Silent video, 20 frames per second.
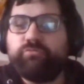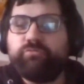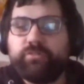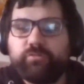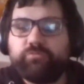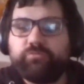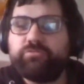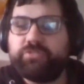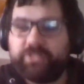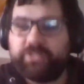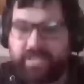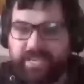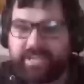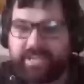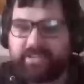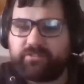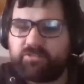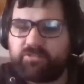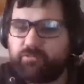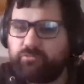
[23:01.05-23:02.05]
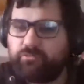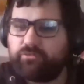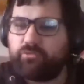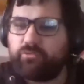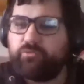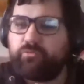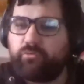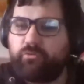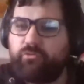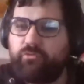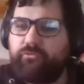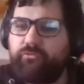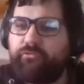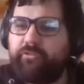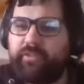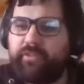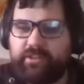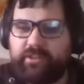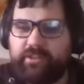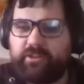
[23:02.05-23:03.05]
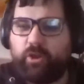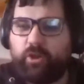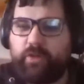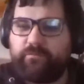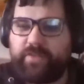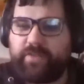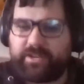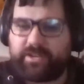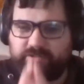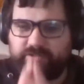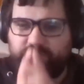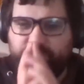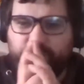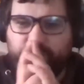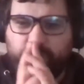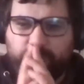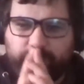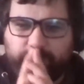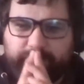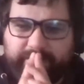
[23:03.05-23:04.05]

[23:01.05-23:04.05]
get to do Ursula in a live action film, but